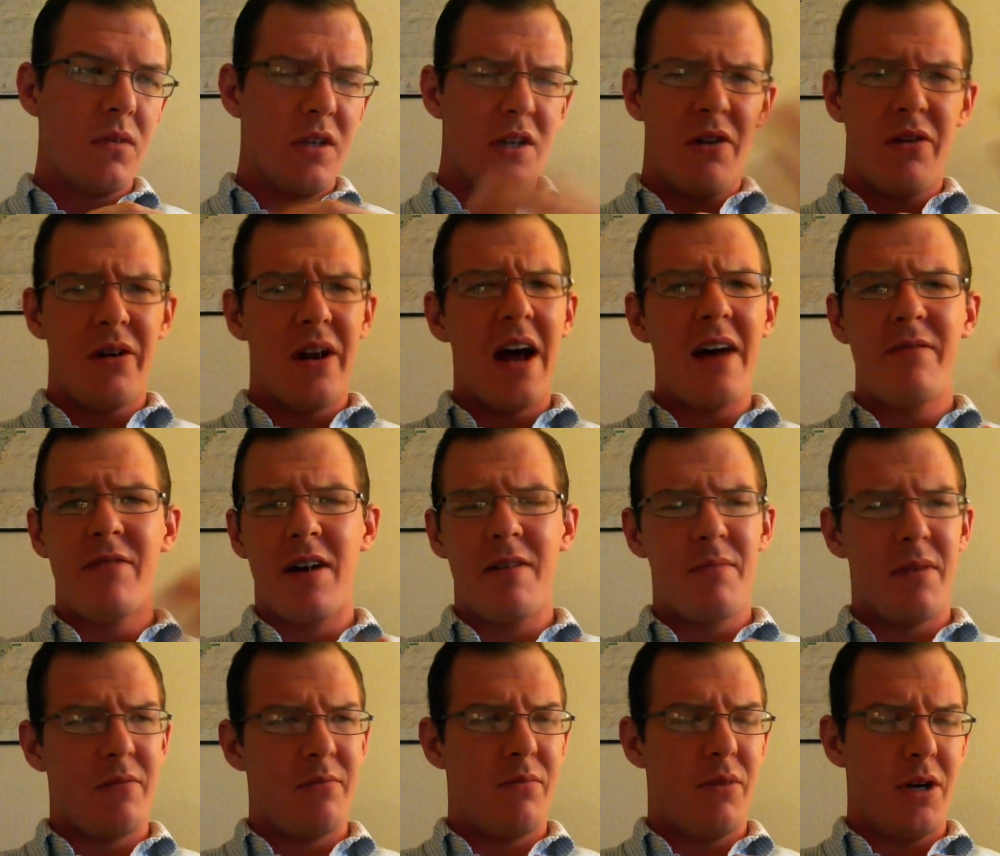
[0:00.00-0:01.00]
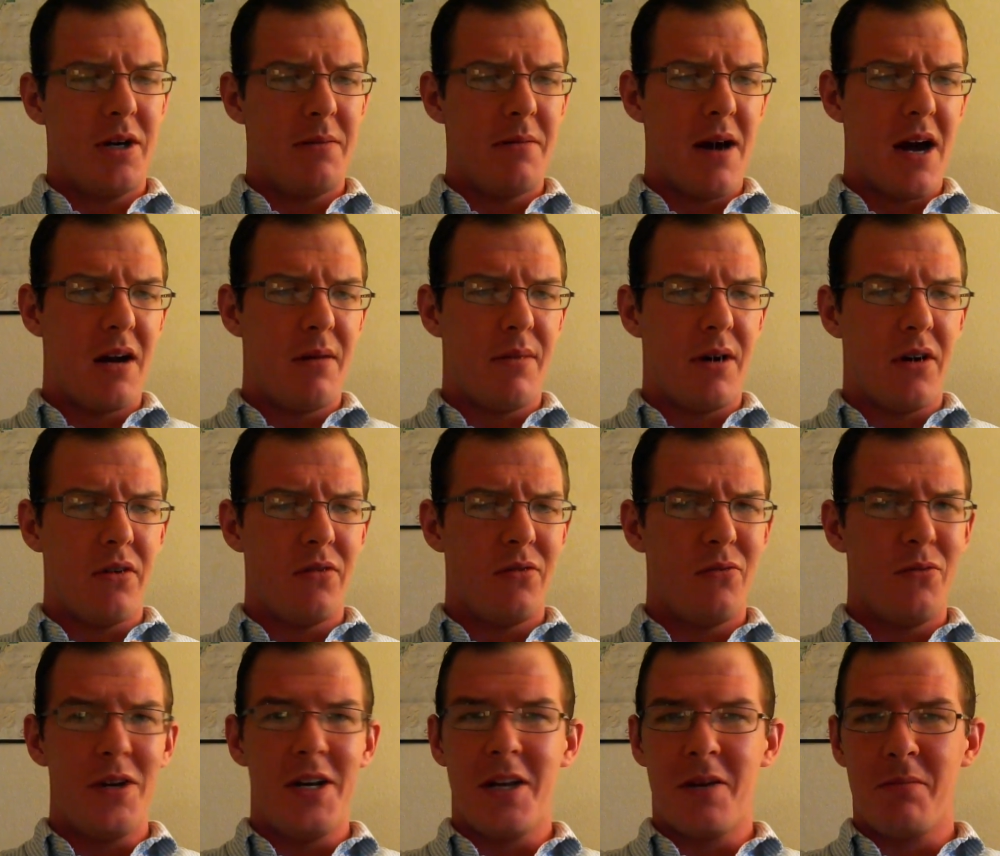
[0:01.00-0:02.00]
And I've been pretty bad about
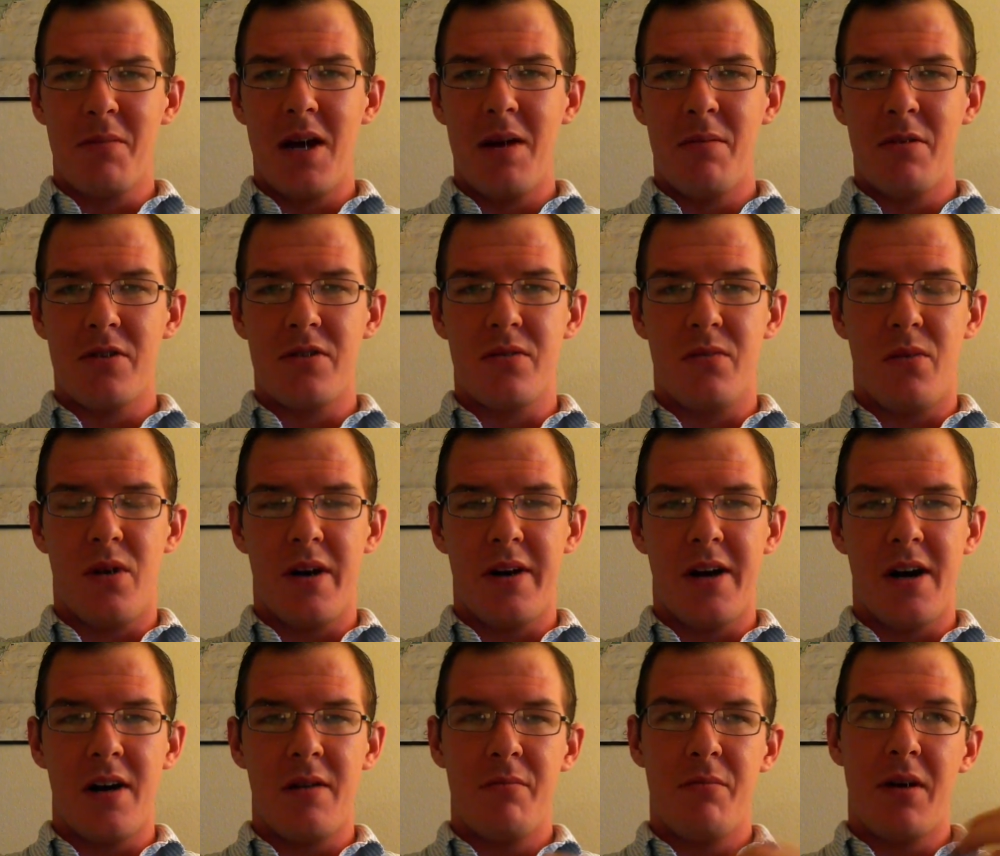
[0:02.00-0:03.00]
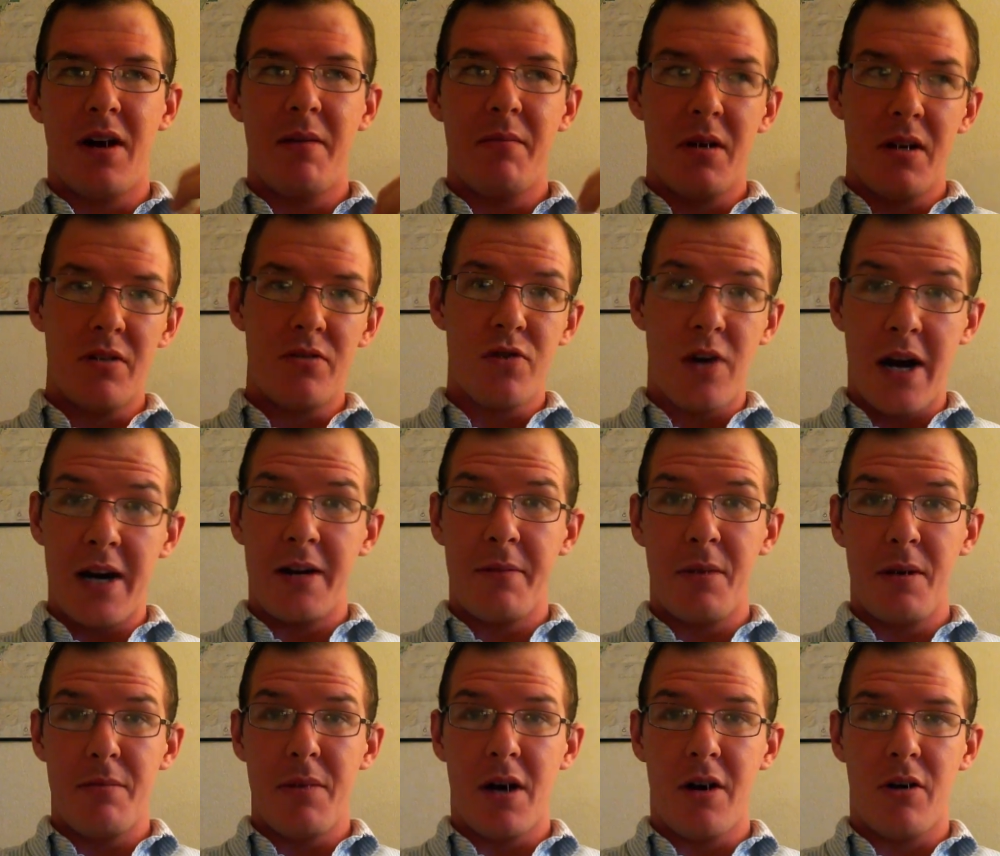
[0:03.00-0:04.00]
reading papers and whatnot, but I've been trying to
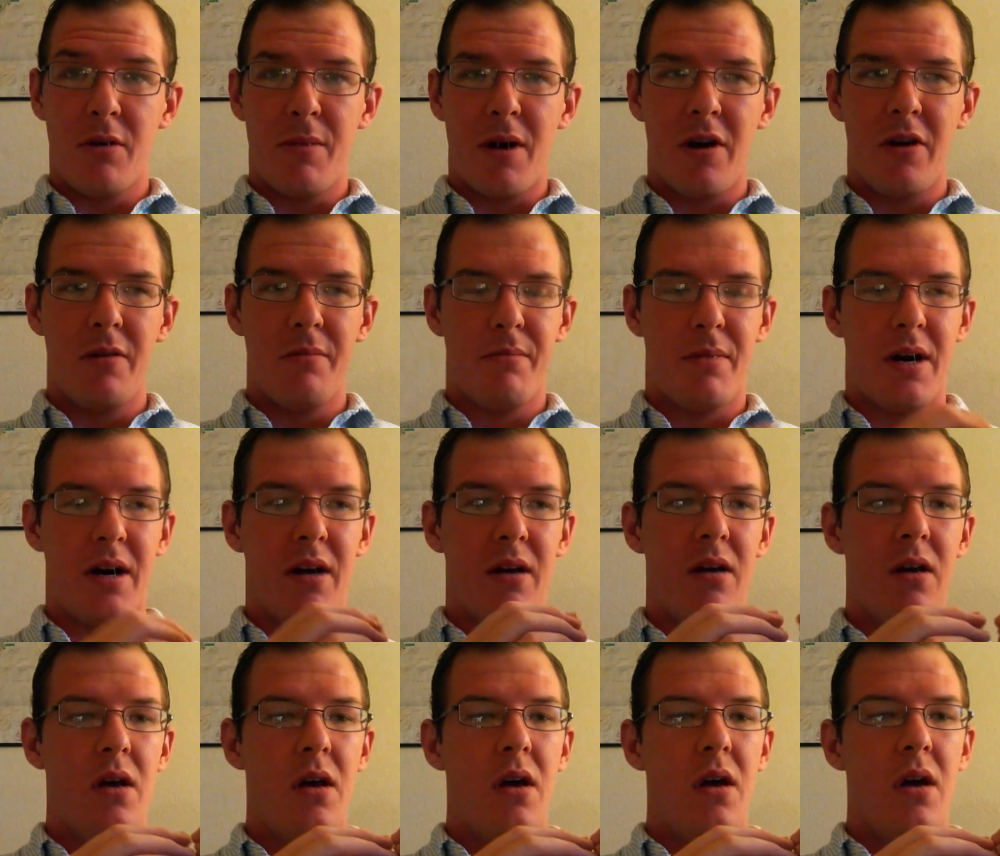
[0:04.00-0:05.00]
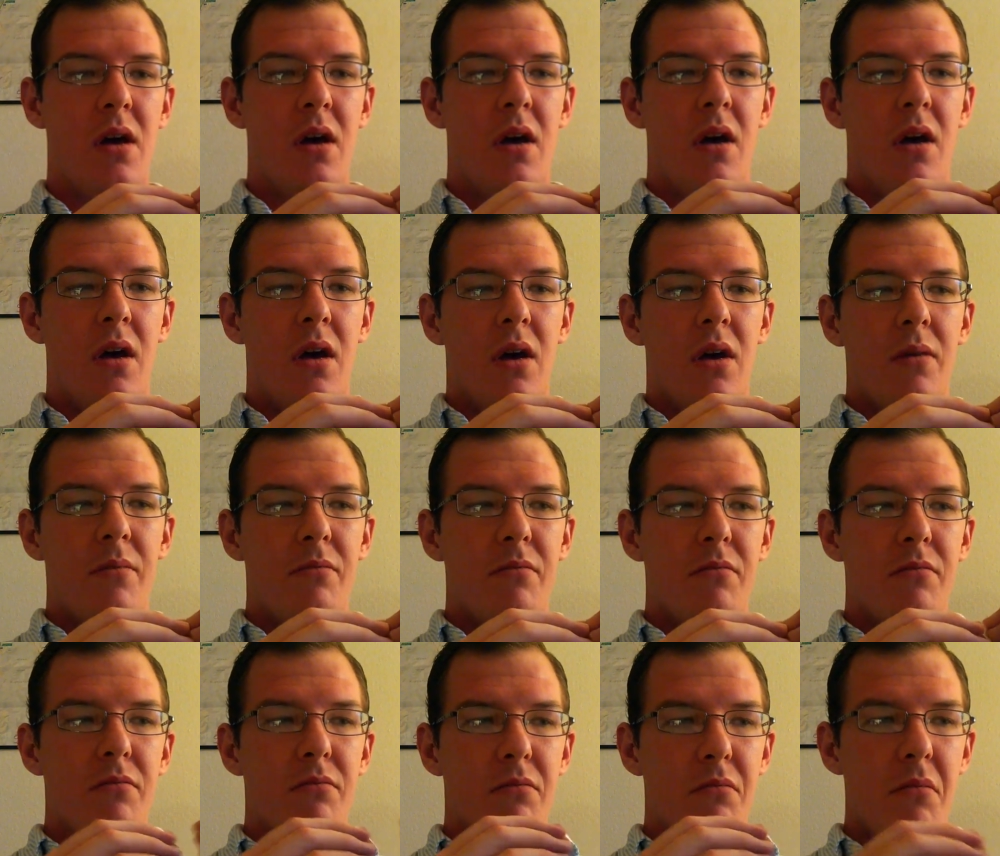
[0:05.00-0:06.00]
be better about it by
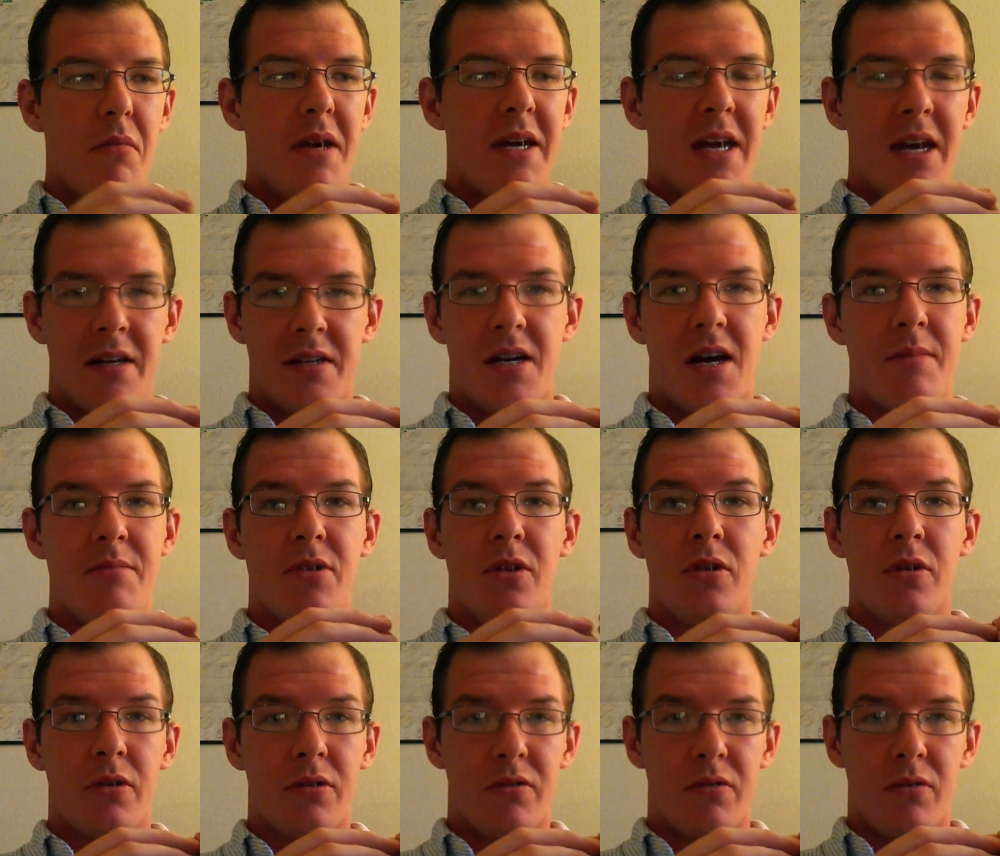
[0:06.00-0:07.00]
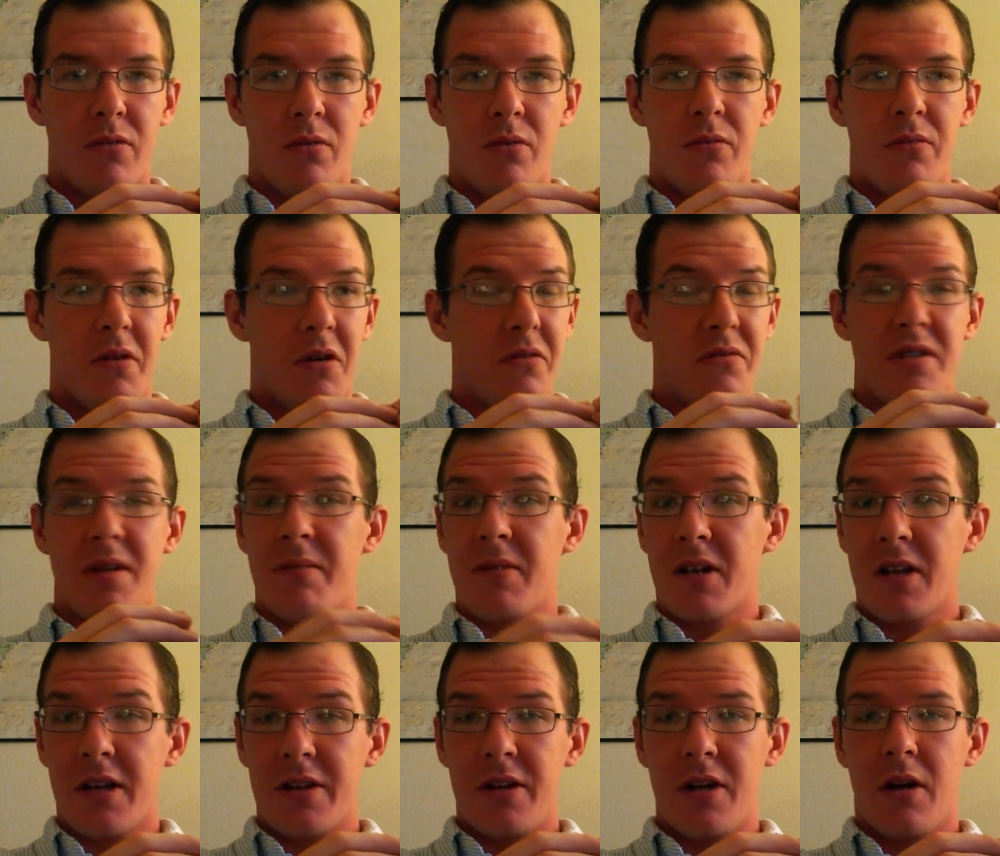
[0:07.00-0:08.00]
making time to look through something
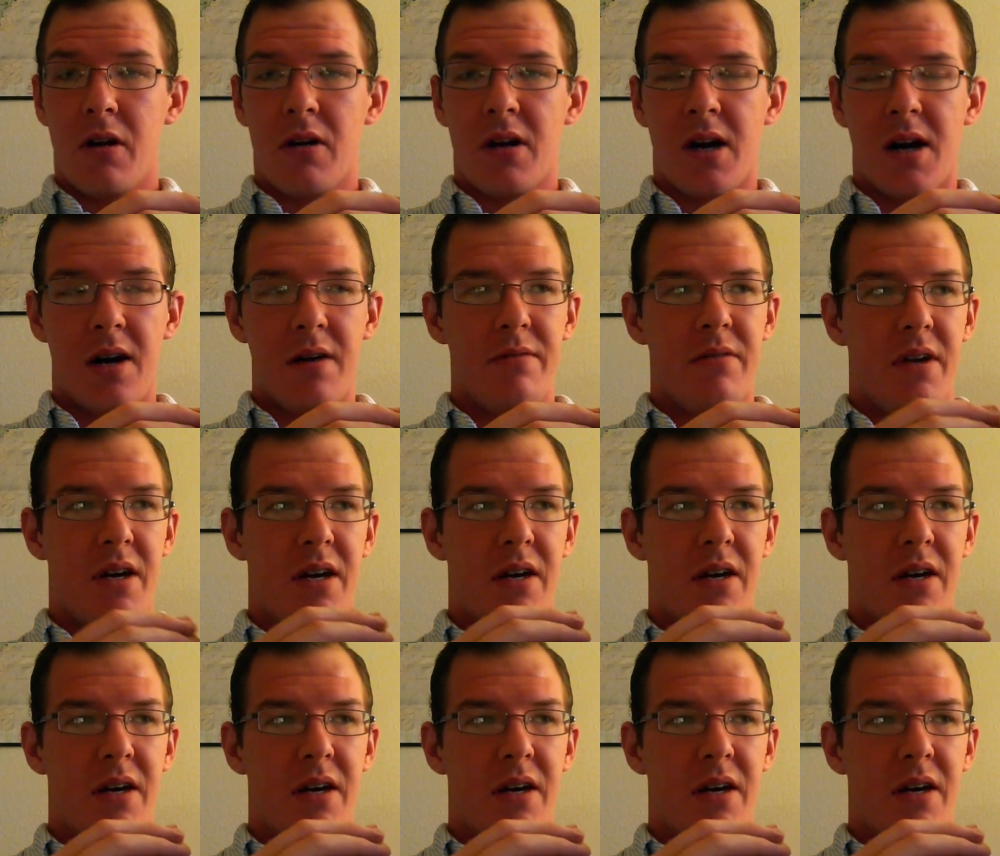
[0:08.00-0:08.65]
like the archive